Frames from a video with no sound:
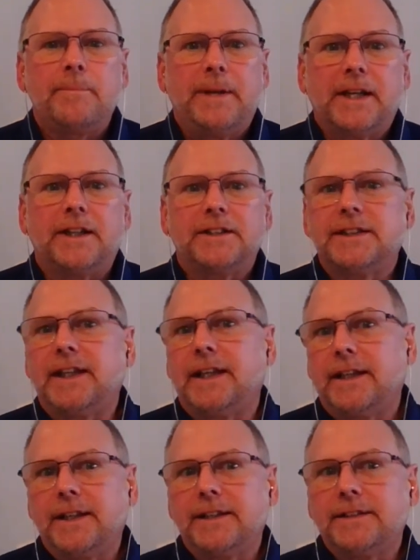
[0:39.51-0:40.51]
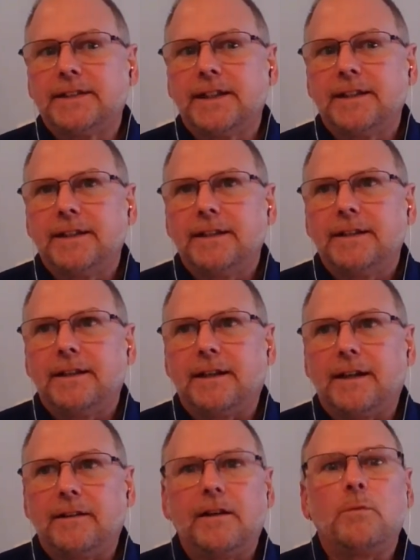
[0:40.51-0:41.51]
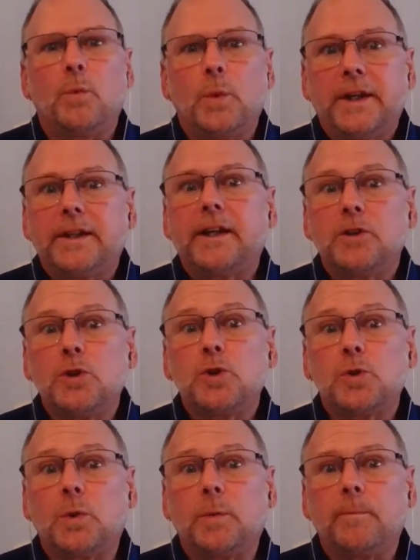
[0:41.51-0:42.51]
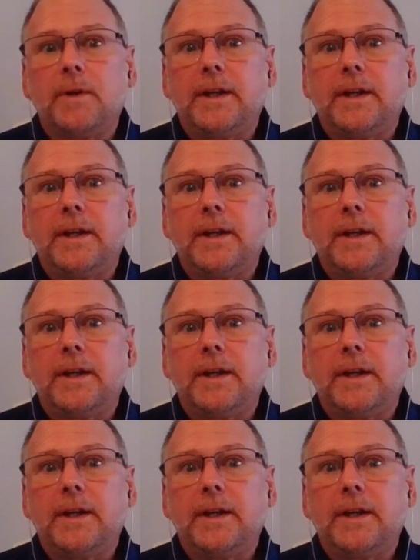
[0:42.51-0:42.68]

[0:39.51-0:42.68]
because it is Uh, really unusual.